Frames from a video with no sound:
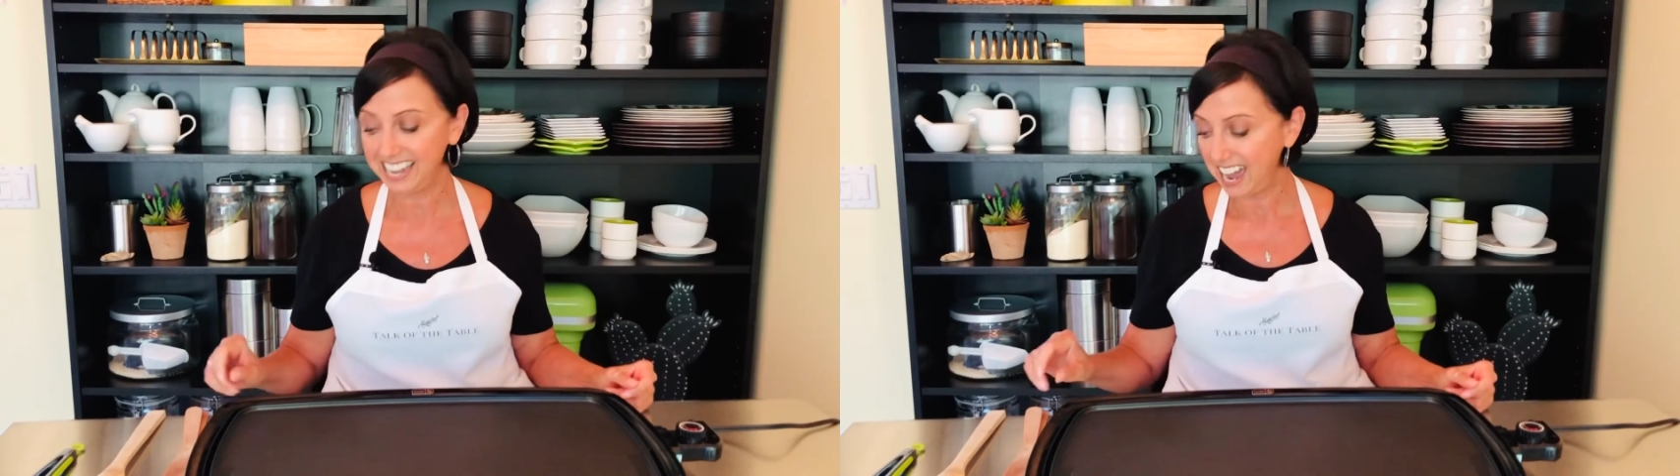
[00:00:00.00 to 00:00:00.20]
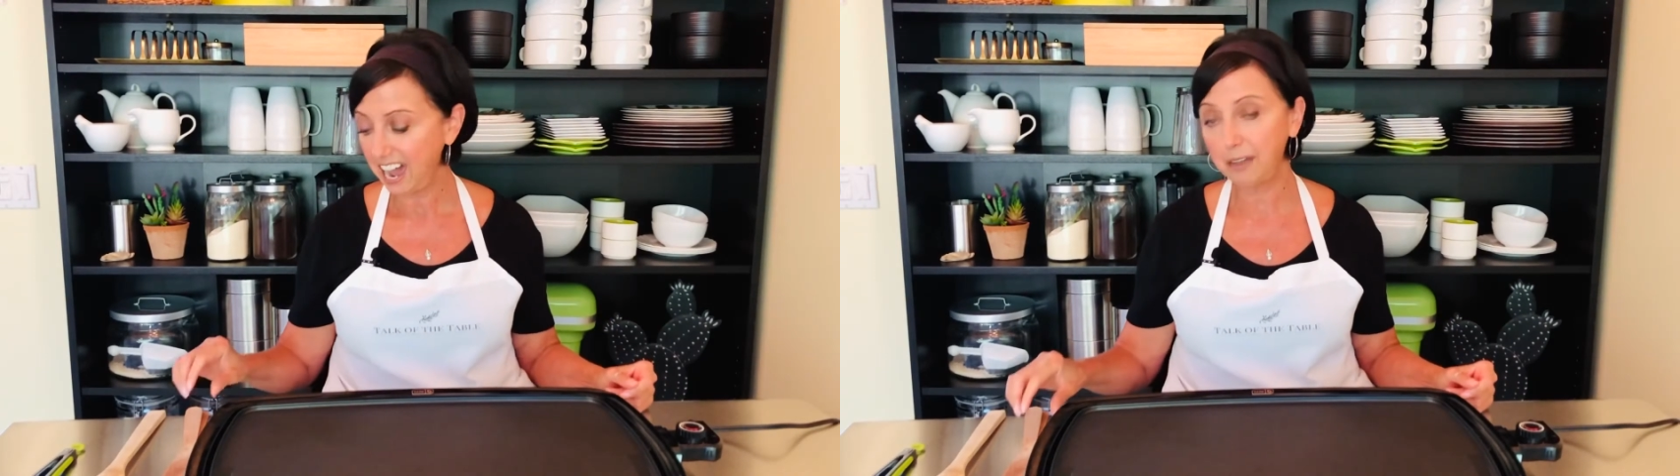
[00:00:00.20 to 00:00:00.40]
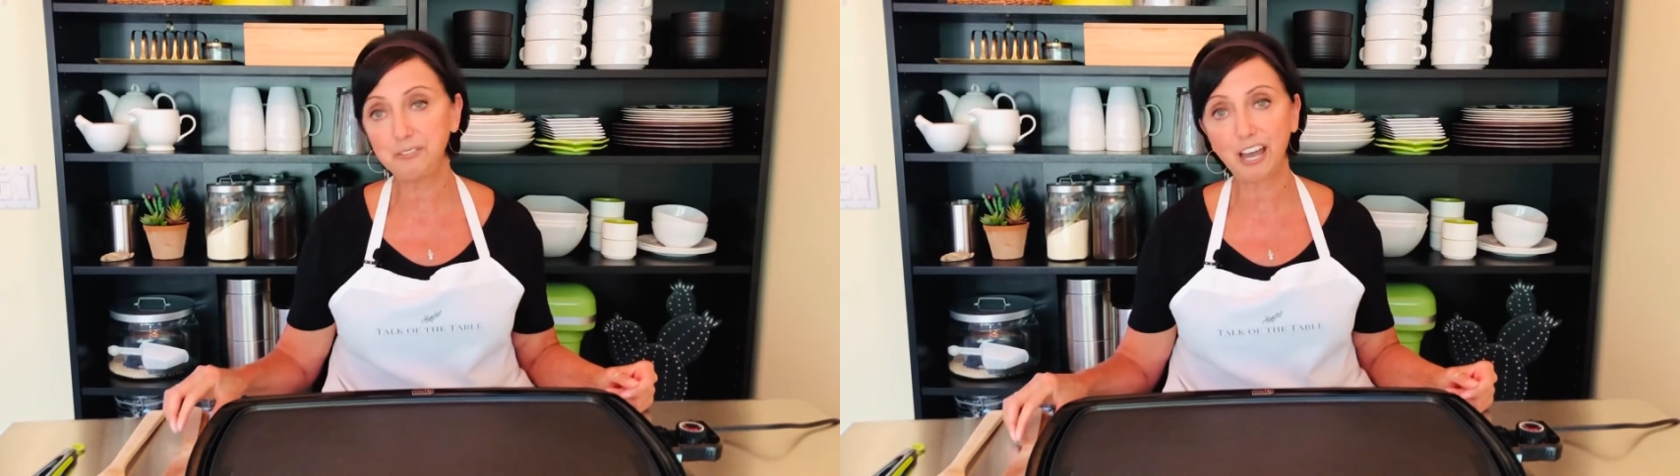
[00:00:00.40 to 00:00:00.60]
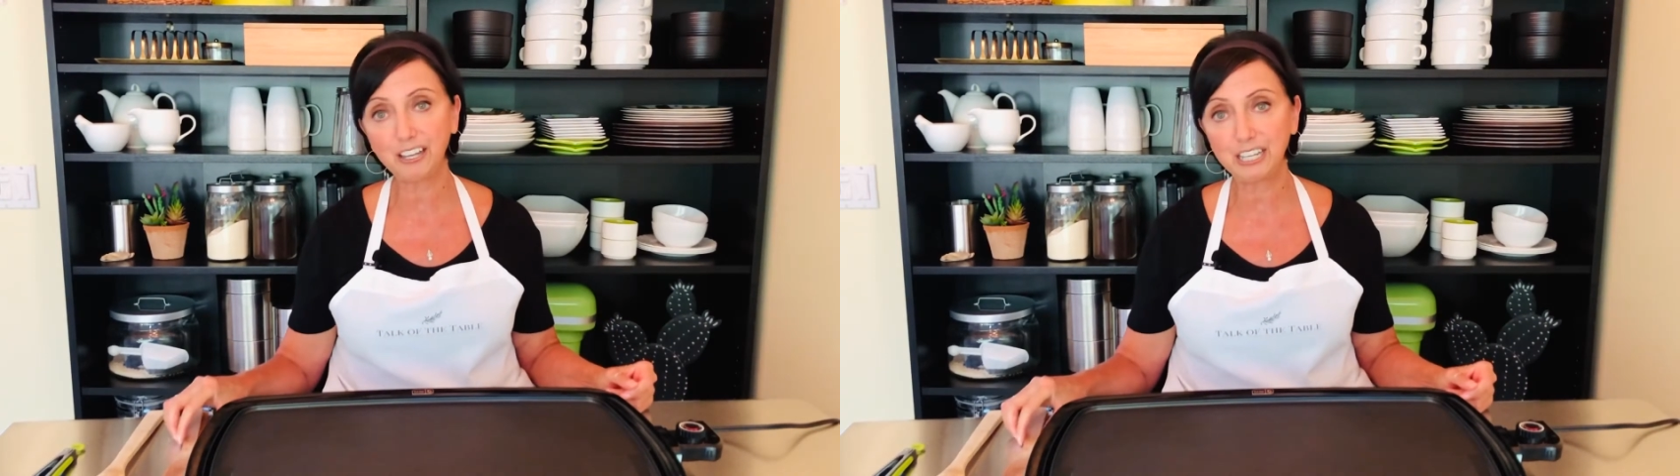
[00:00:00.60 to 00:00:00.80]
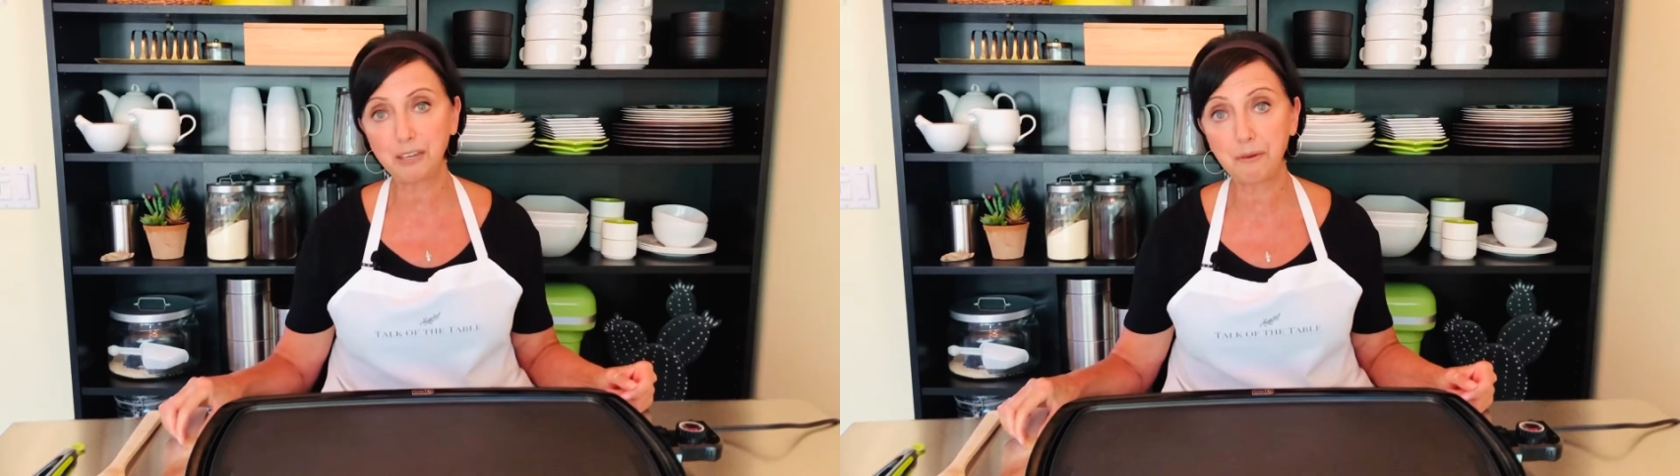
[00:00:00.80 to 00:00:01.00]
I'm
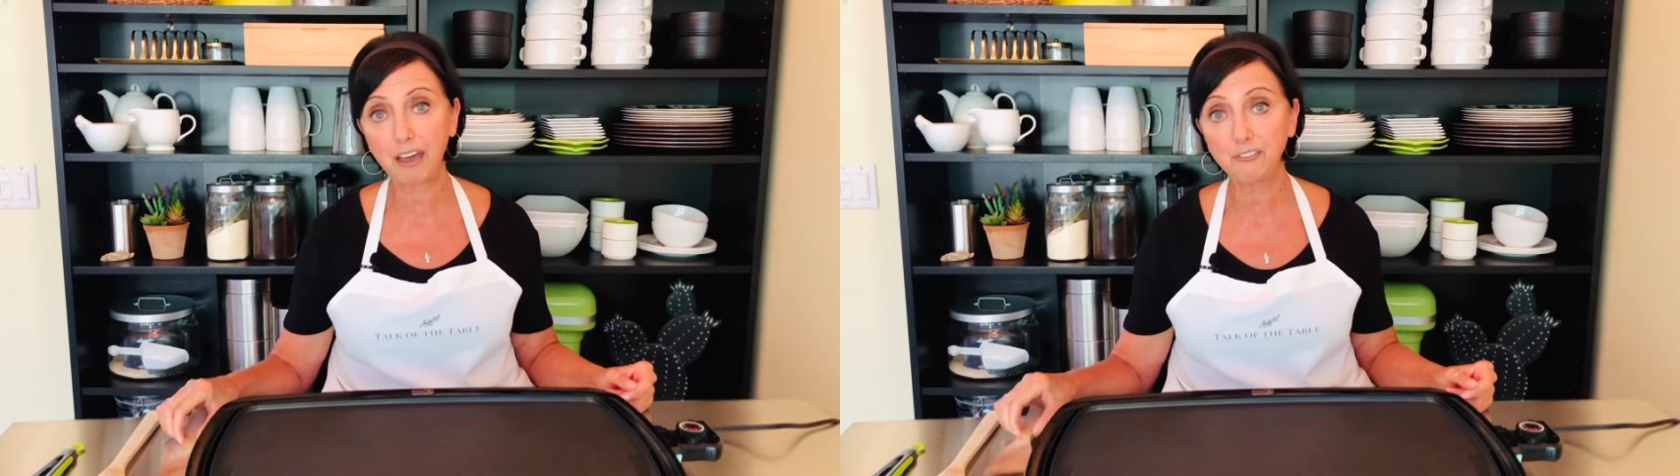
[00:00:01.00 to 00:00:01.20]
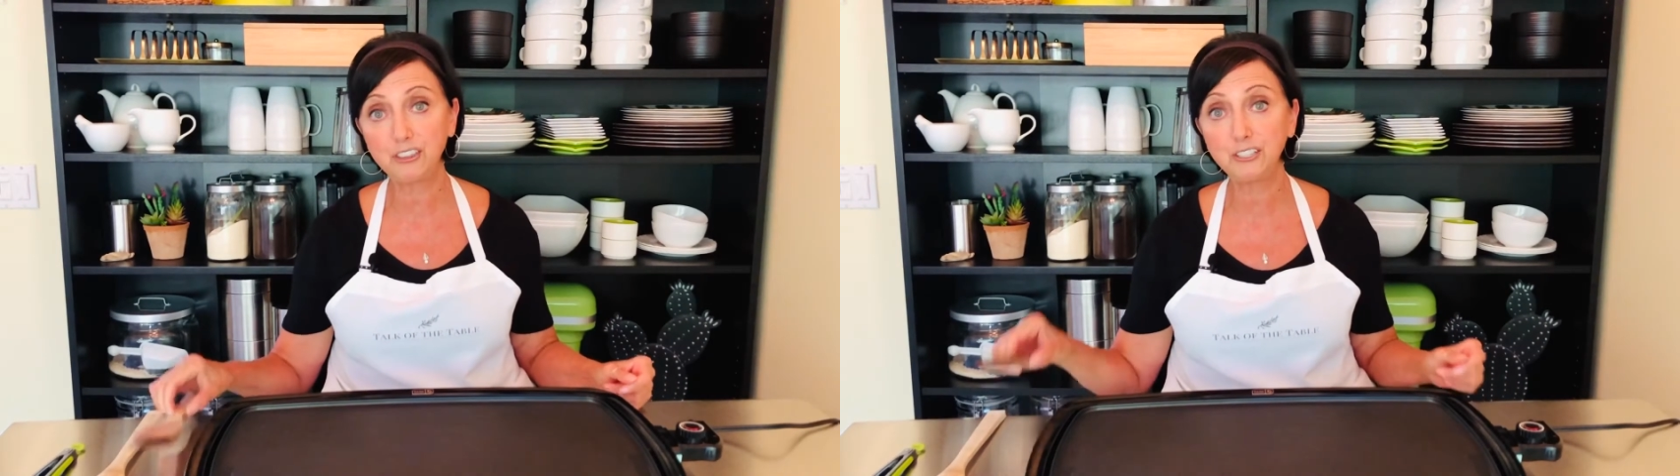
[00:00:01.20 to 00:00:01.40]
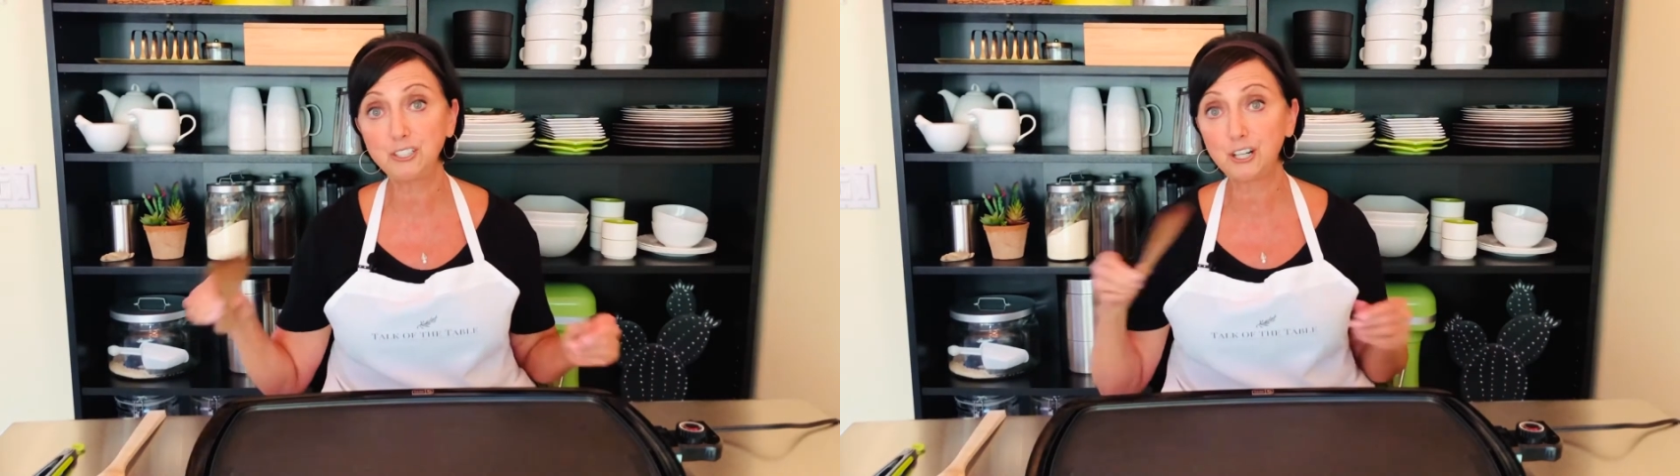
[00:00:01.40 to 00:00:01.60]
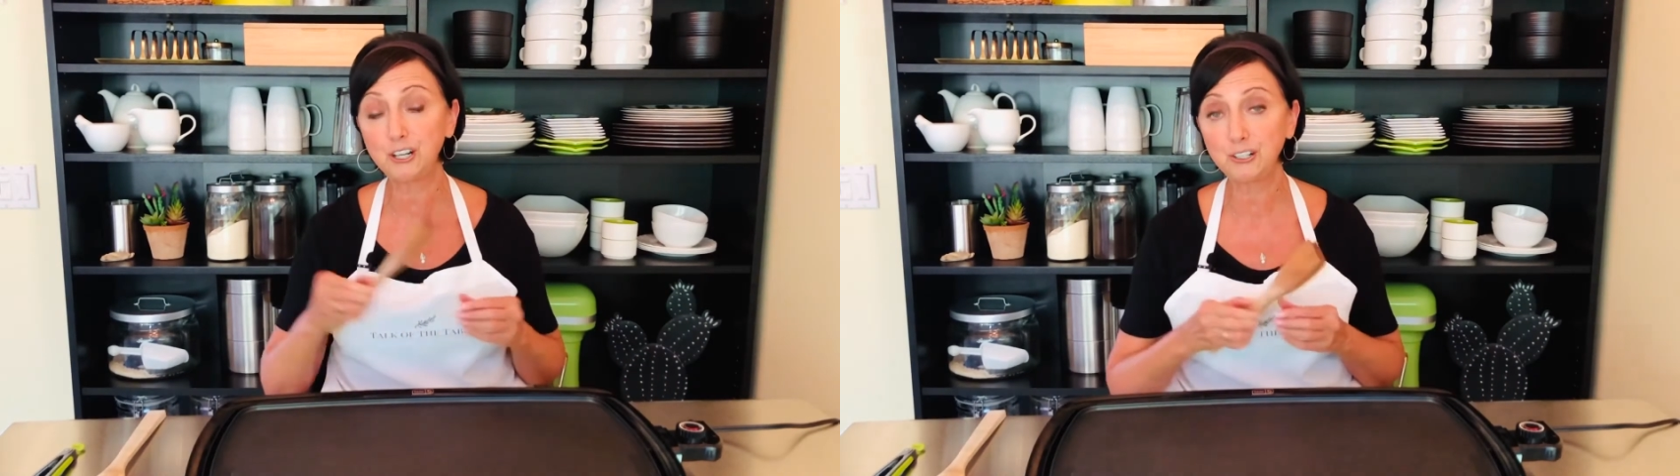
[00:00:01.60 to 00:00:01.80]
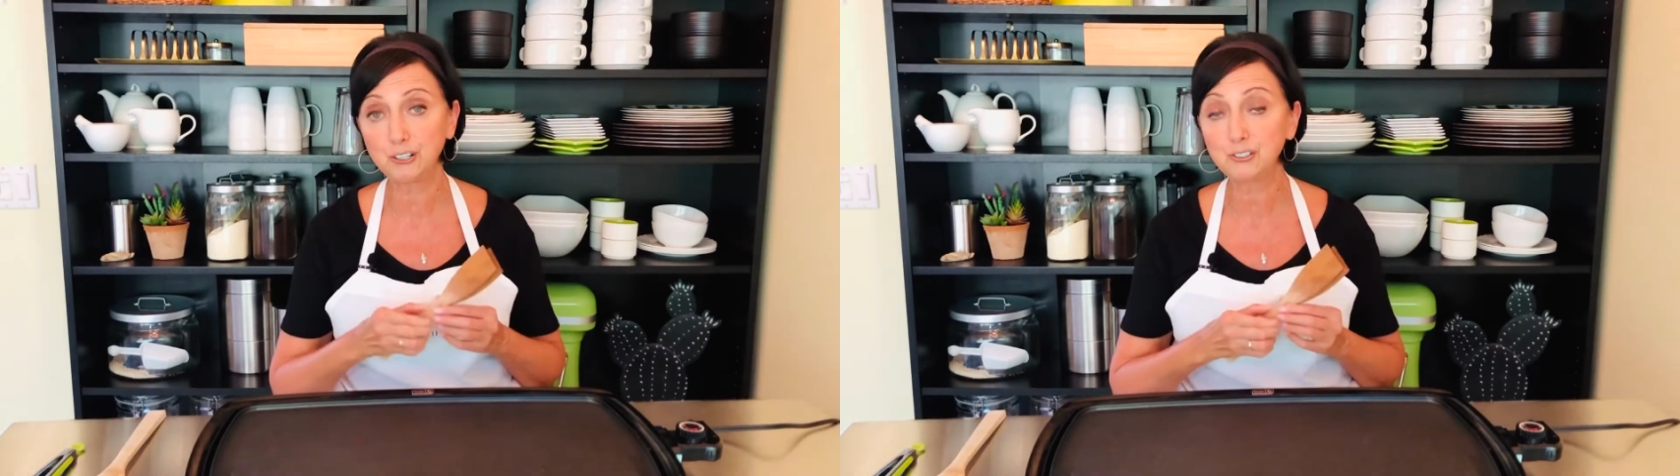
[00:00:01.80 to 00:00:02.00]
talking about the
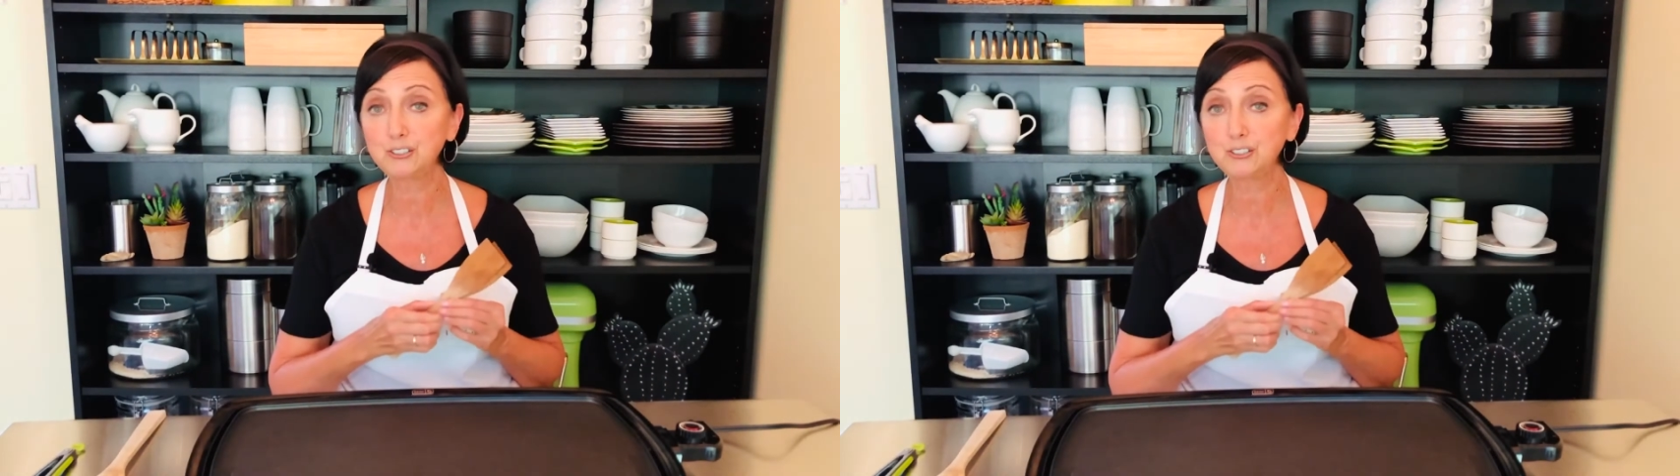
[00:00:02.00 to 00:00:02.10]
turners or